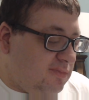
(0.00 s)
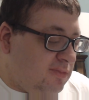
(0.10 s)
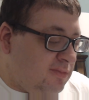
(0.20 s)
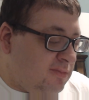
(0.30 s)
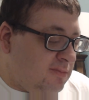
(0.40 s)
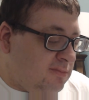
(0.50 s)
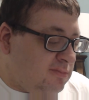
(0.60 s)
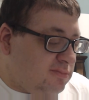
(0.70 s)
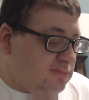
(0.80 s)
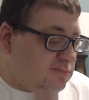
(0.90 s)

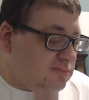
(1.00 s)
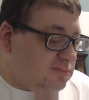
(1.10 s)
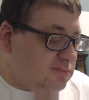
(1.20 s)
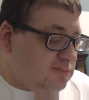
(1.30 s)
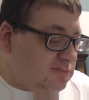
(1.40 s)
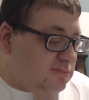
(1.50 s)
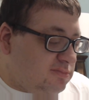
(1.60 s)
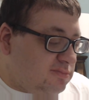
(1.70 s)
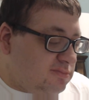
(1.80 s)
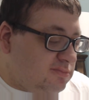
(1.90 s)

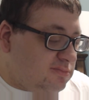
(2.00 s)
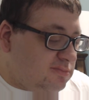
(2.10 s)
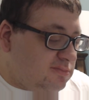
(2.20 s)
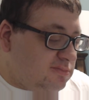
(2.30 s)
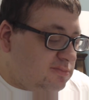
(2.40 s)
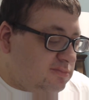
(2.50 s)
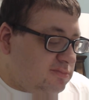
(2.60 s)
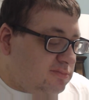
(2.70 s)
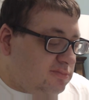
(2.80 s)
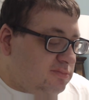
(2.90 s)
Nobody speaks.